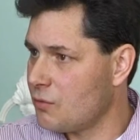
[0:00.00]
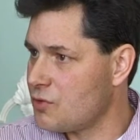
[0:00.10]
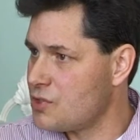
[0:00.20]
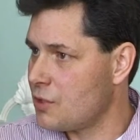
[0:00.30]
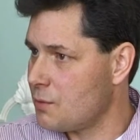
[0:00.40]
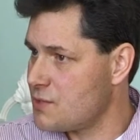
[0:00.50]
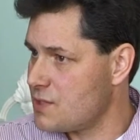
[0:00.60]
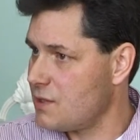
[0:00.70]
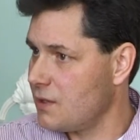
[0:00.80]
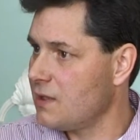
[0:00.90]

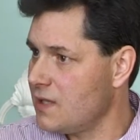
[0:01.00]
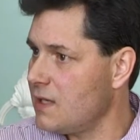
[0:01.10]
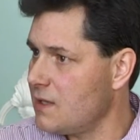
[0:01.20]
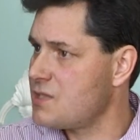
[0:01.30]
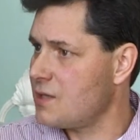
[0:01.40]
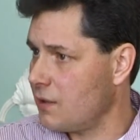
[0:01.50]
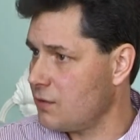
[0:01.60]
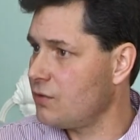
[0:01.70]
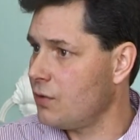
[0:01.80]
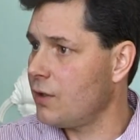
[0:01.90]
tulips need this kind
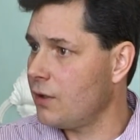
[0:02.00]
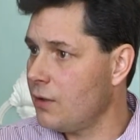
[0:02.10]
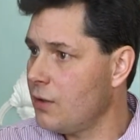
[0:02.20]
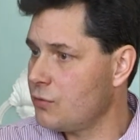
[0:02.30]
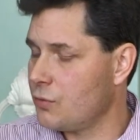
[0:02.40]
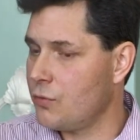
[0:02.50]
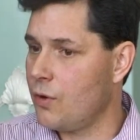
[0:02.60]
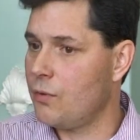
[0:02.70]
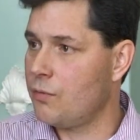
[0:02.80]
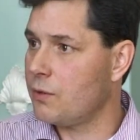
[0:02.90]
of soil to
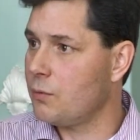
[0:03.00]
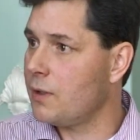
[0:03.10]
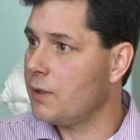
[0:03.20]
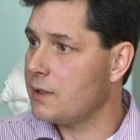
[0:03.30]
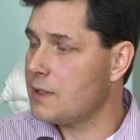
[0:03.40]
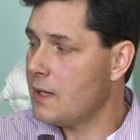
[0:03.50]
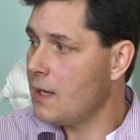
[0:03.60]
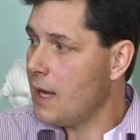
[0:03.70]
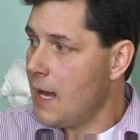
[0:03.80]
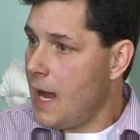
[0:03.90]
grow very well in.
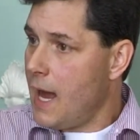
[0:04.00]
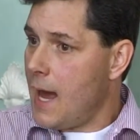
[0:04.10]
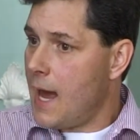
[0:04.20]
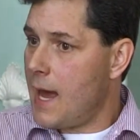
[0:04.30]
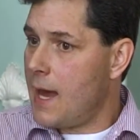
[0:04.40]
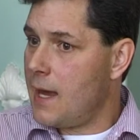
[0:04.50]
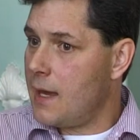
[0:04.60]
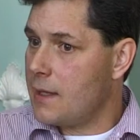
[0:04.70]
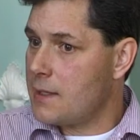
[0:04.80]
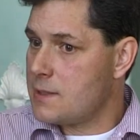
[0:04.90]

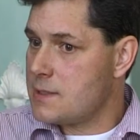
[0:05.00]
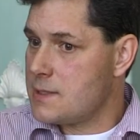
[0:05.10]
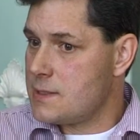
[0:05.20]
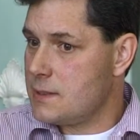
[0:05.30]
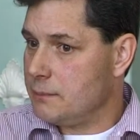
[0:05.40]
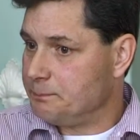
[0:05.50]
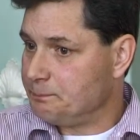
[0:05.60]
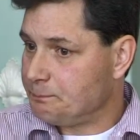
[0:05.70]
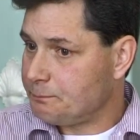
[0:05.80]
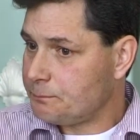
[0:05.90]
And
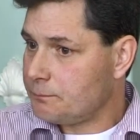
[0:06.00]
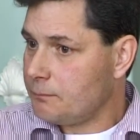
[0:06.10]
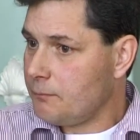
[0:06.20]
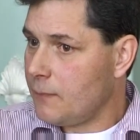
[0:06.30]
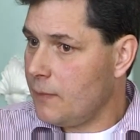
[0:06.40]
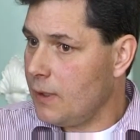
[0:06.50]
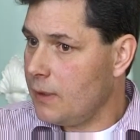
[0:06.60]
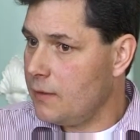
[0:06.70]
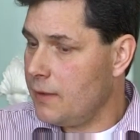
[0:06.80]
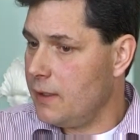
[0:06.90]

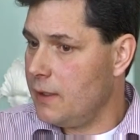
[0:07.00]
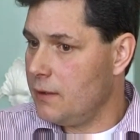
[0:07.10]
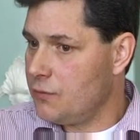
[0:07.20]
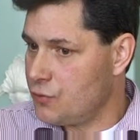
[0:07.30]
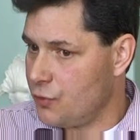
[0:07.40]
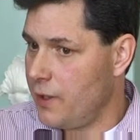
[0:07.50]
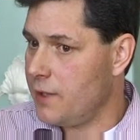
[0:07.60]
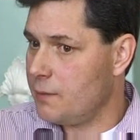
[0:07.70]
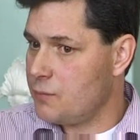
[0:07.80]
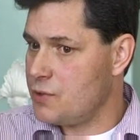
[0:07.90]
the
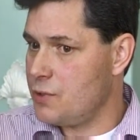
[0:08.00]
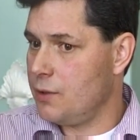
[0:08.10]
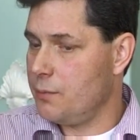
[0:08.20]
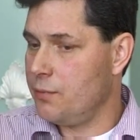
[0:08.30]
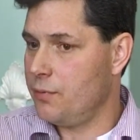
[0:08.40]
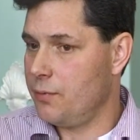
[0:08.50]
trade in tulip